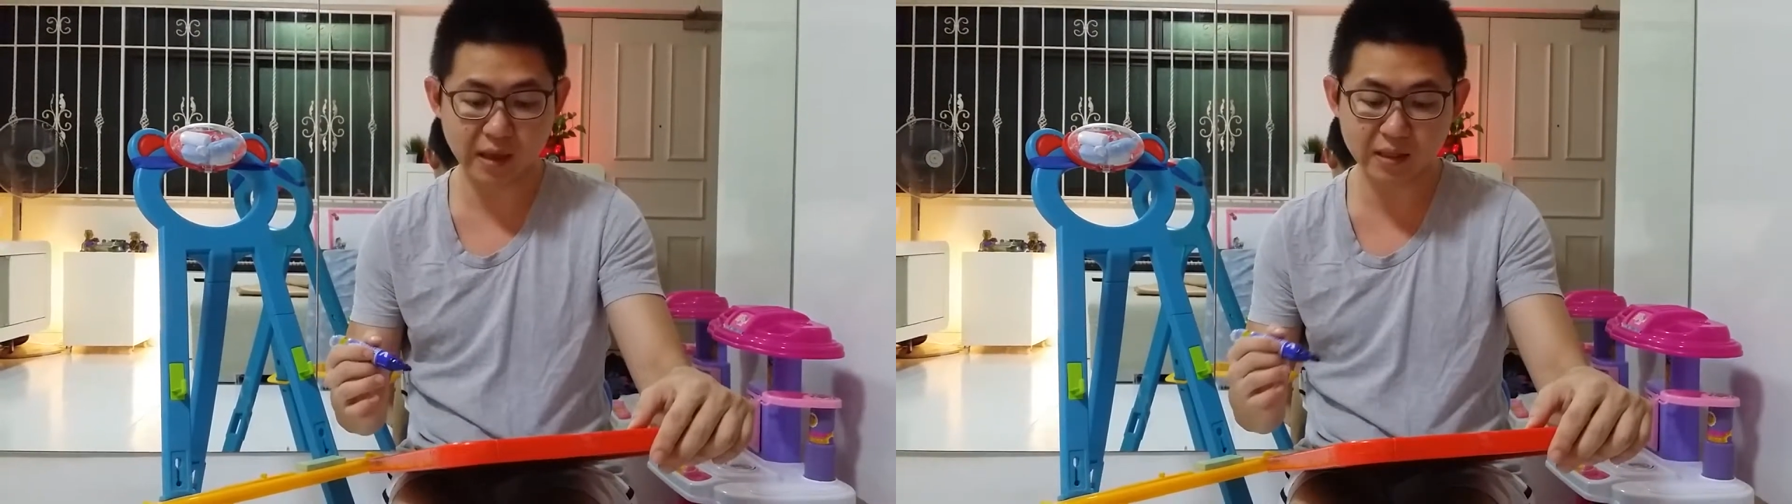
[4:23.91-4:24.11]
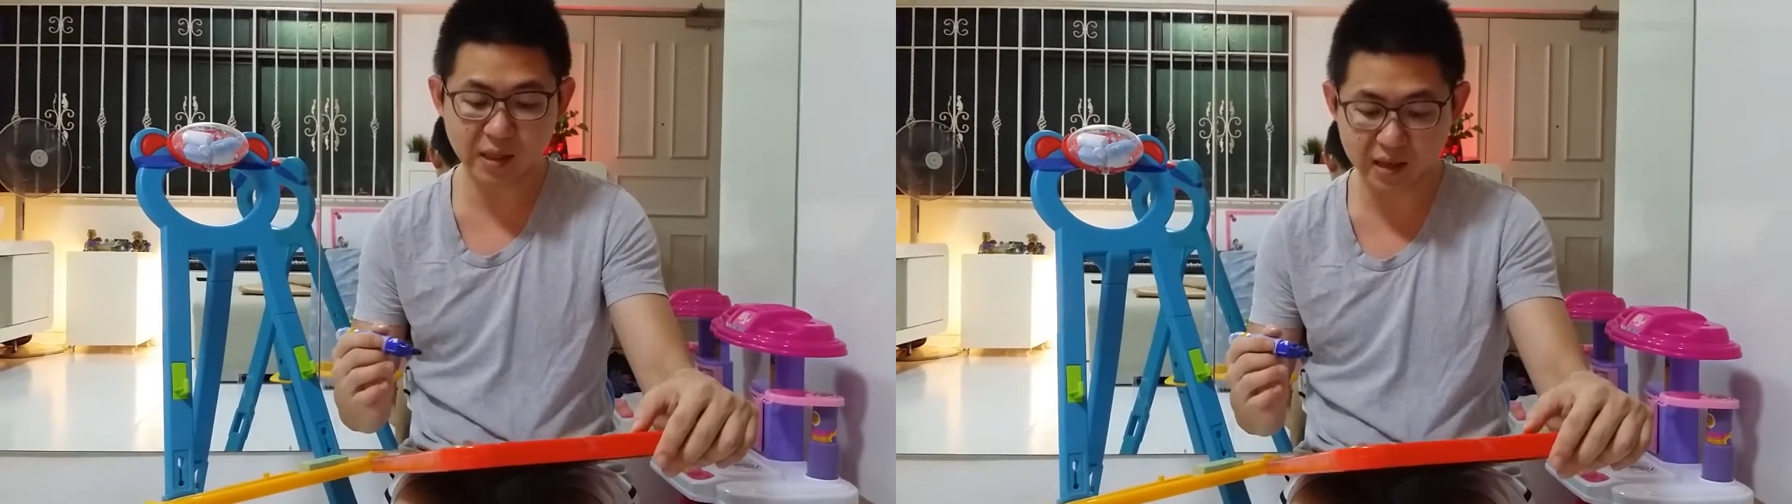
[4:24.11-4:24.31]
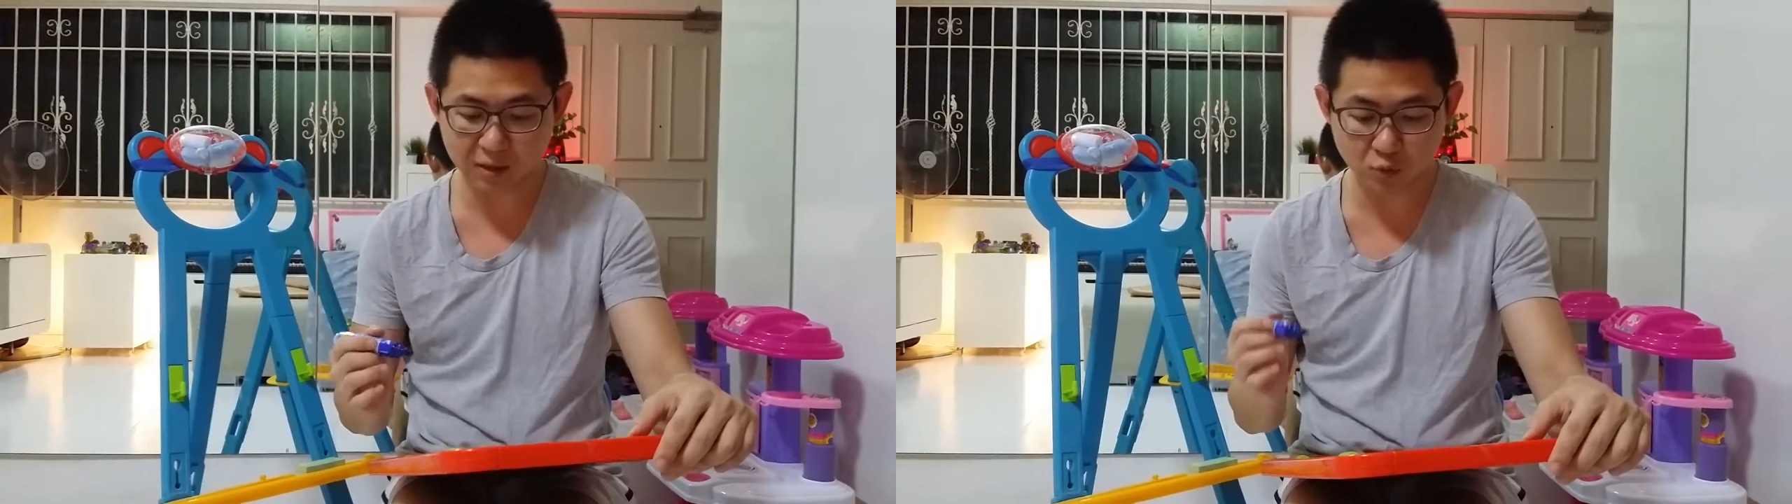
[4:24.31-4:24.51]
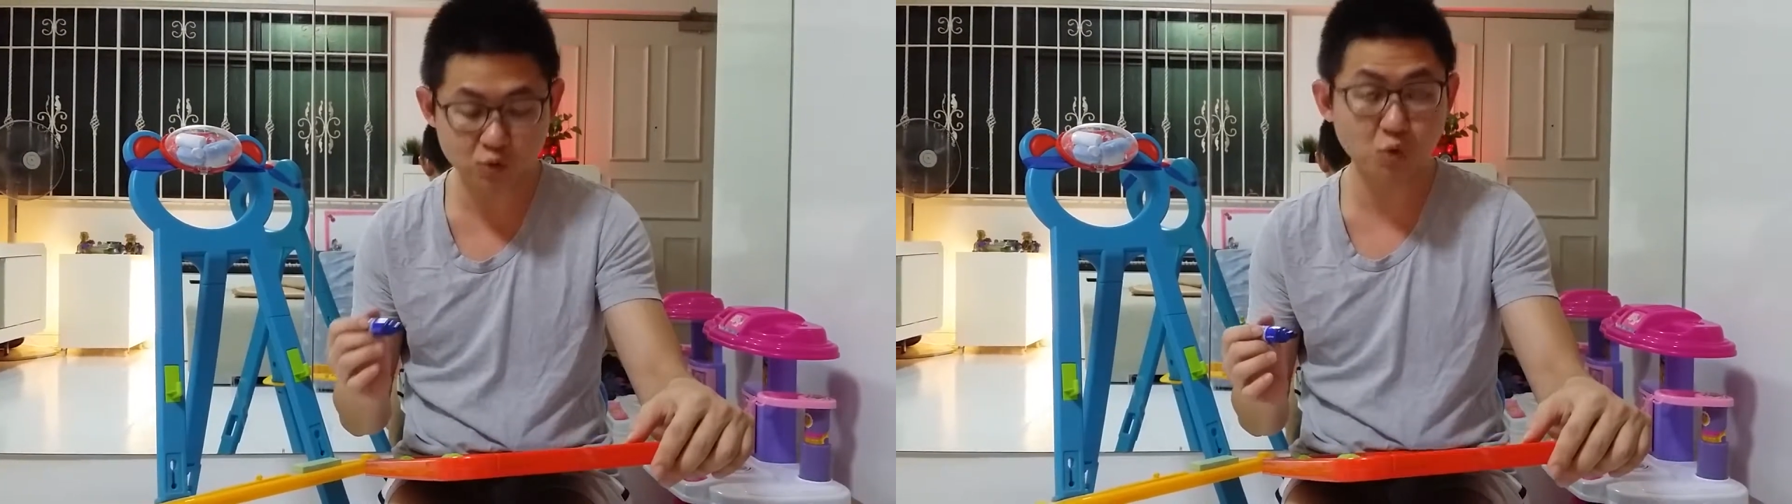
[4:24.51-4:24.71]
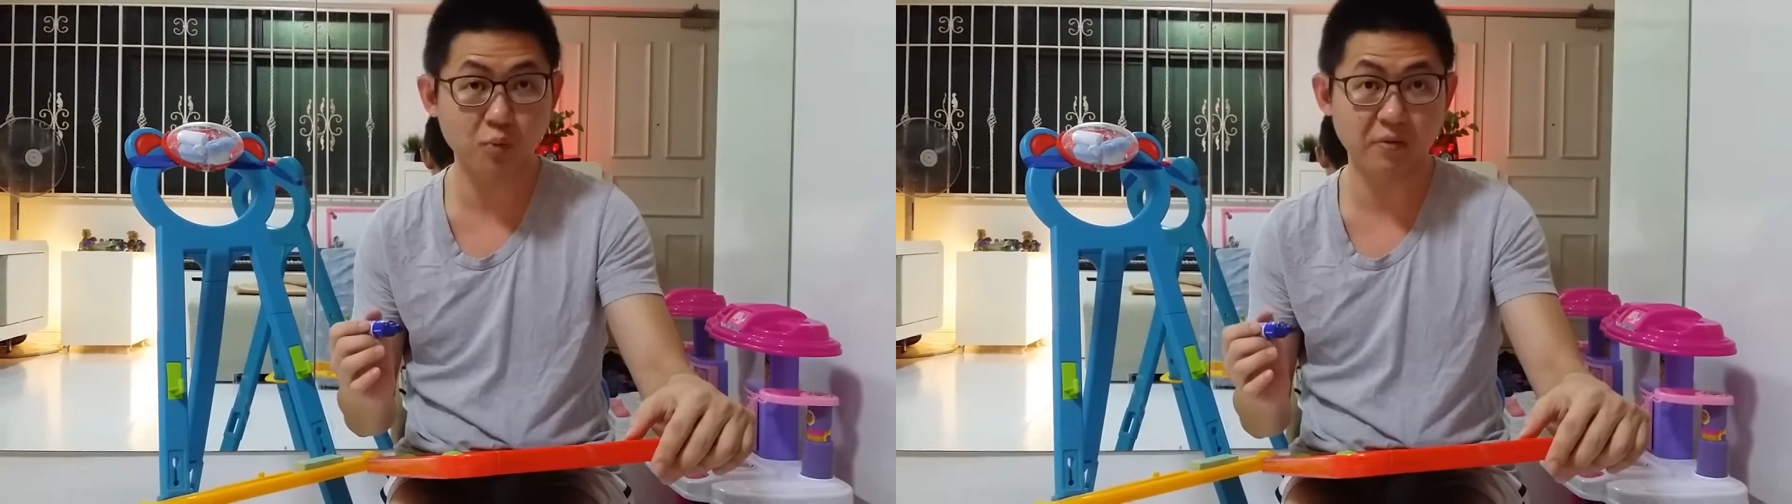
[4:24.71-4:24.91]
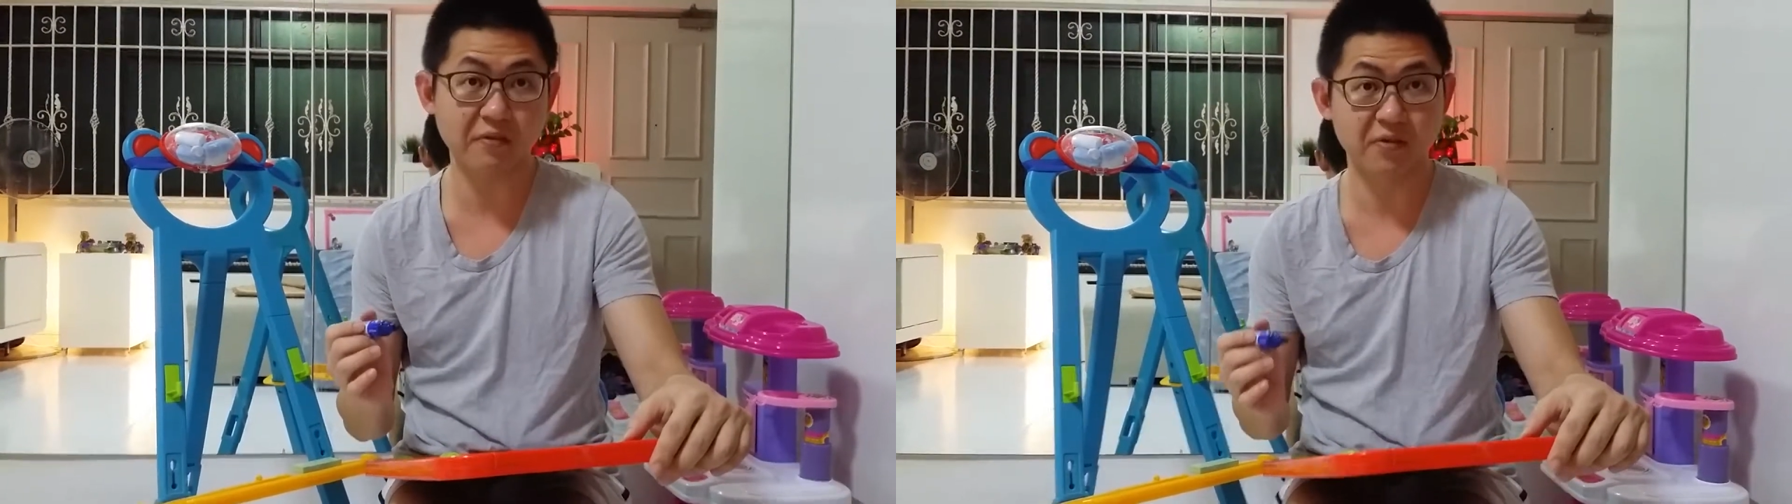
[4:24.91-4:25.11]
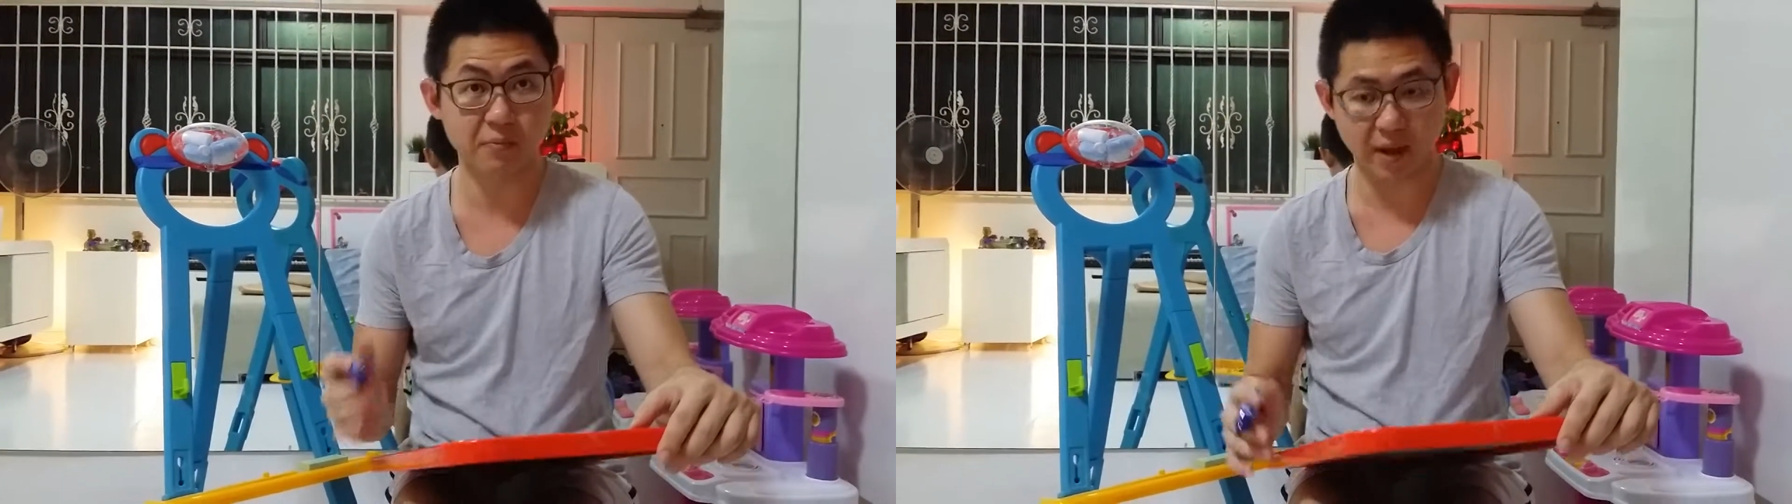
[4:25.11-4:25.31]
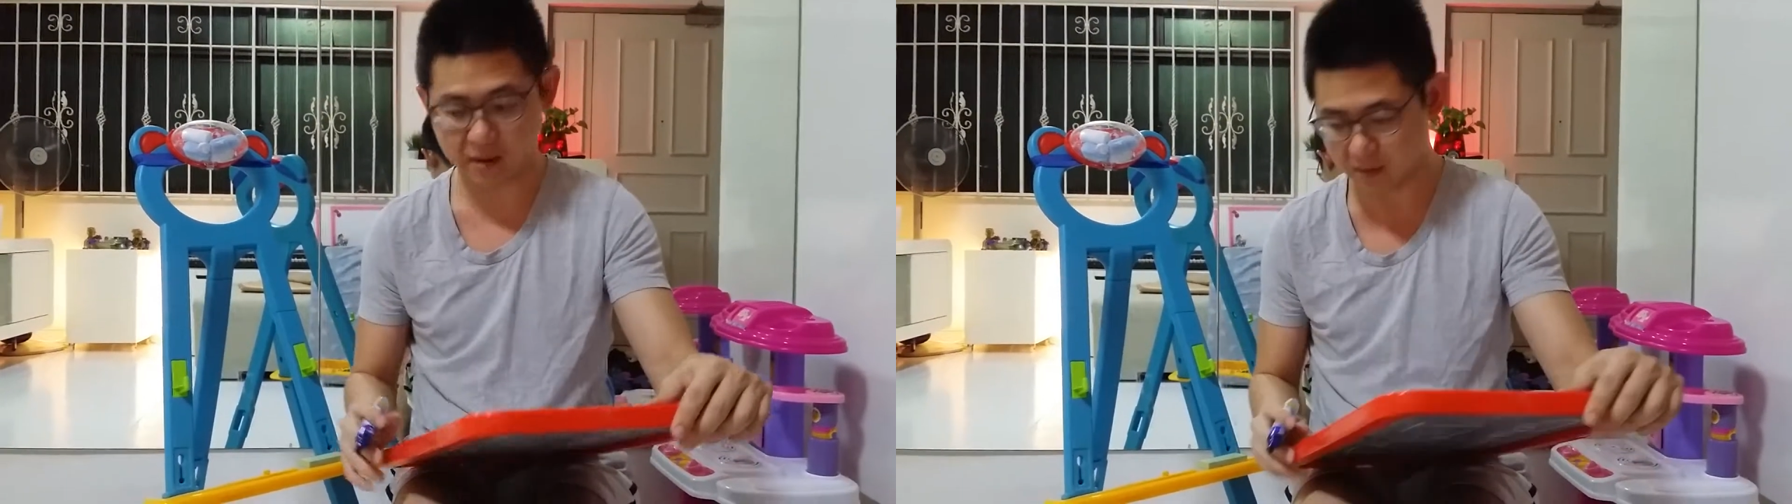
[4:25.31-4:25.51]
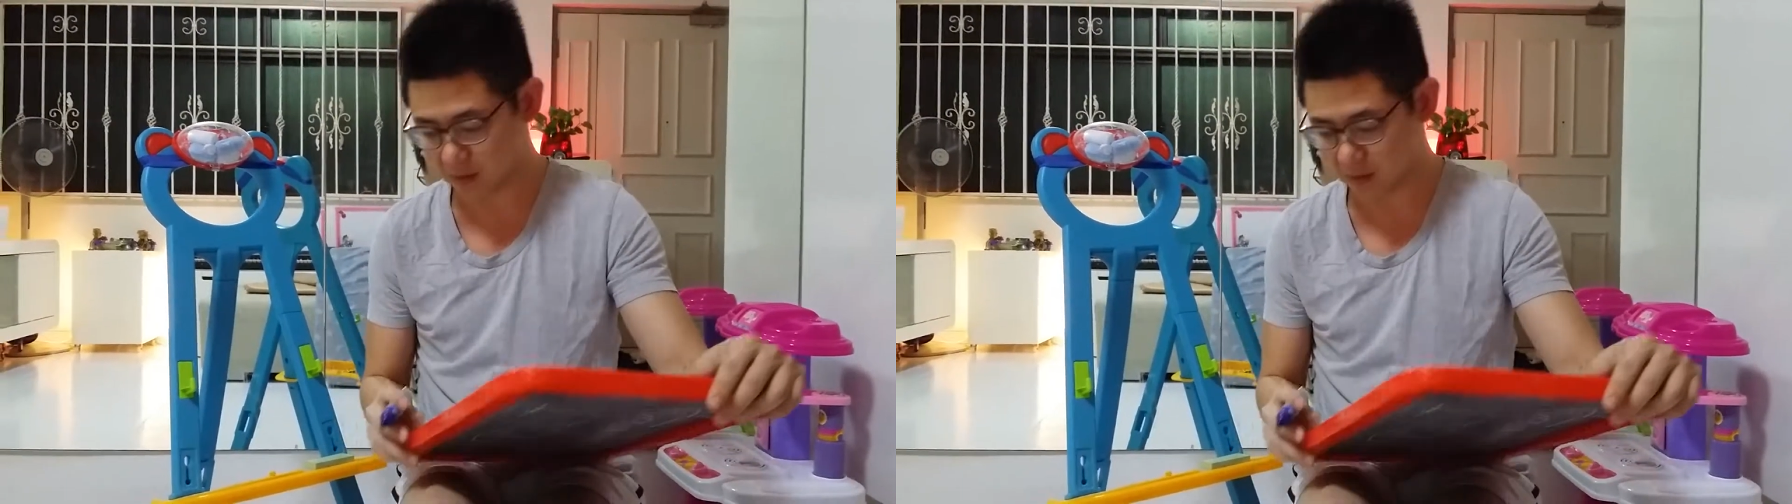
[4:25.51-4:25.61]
and they can also provide feedback.